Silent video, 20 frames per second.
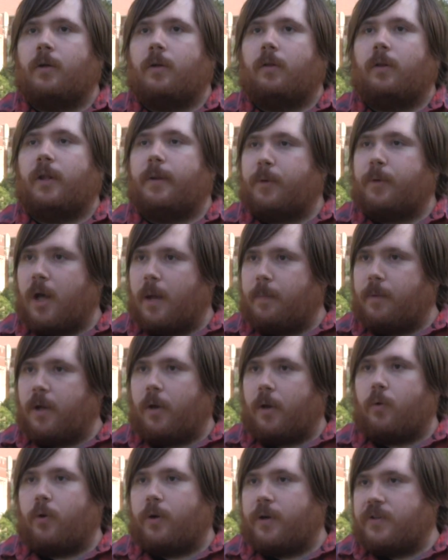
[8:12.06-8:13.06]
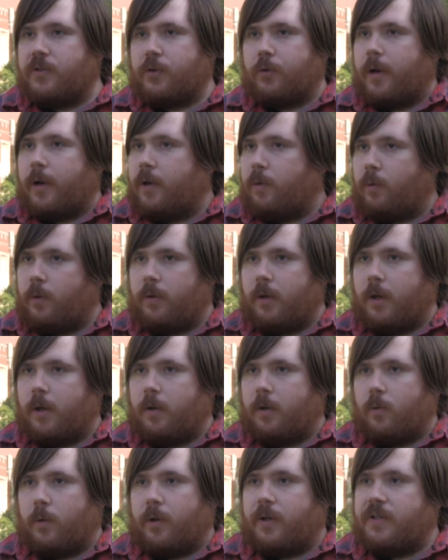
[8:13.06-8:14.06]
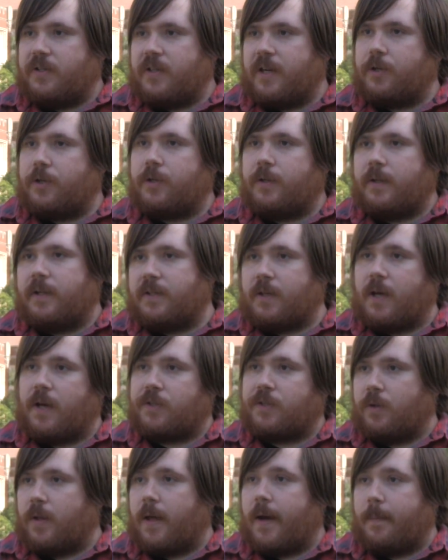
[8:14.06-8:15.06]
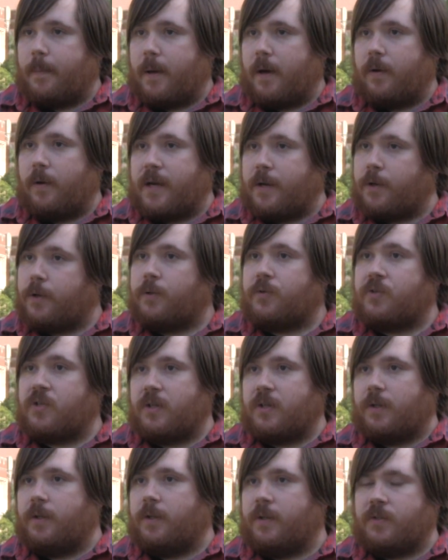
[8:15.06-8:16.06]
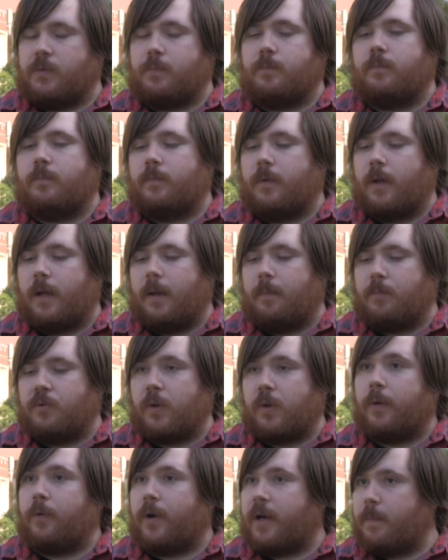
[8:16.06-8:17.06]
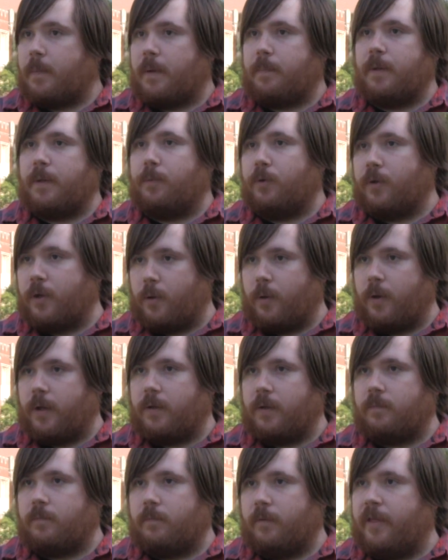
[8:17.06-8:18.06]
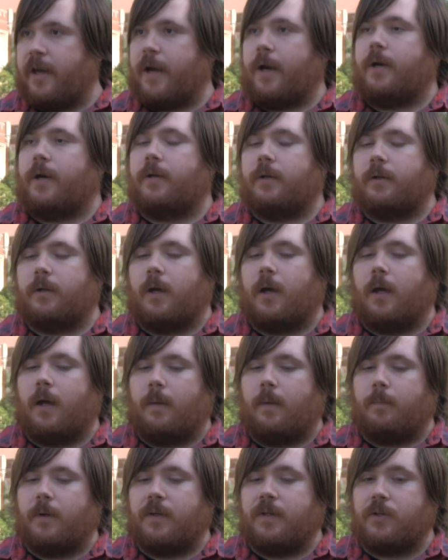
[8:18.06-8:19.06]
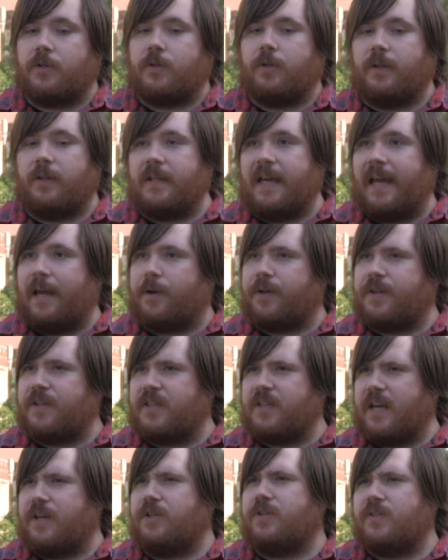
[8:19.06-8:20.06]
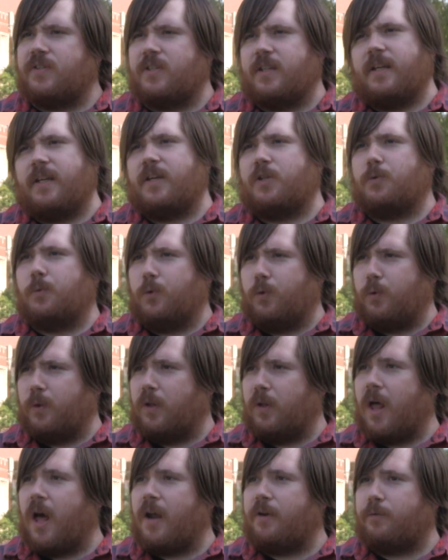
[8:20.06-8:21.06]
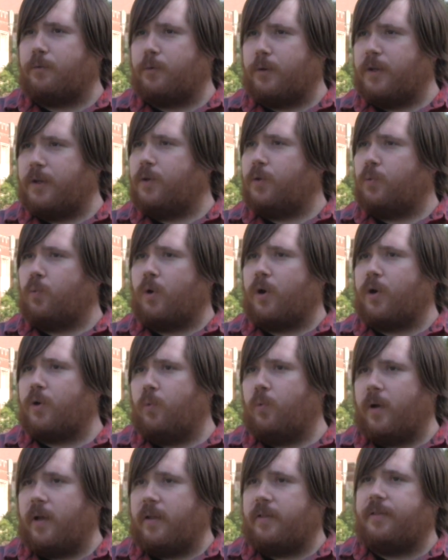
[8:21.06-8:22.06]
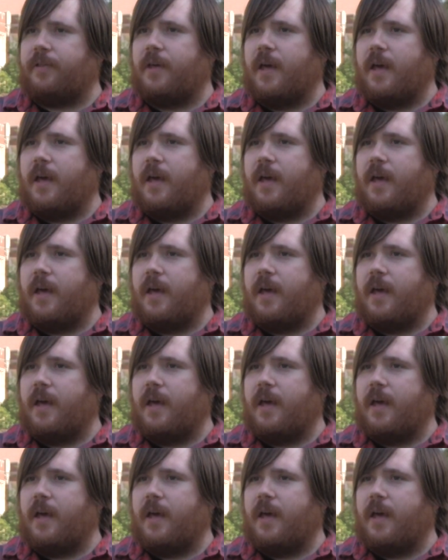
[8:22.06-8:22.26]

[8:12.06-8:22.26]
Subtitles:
Libcom.org is a great organization that talks a lot about anarcho-syndicalism, so I'd recommend people going there. Additionally, the Anarchist Agency has been doing a lot of really good work with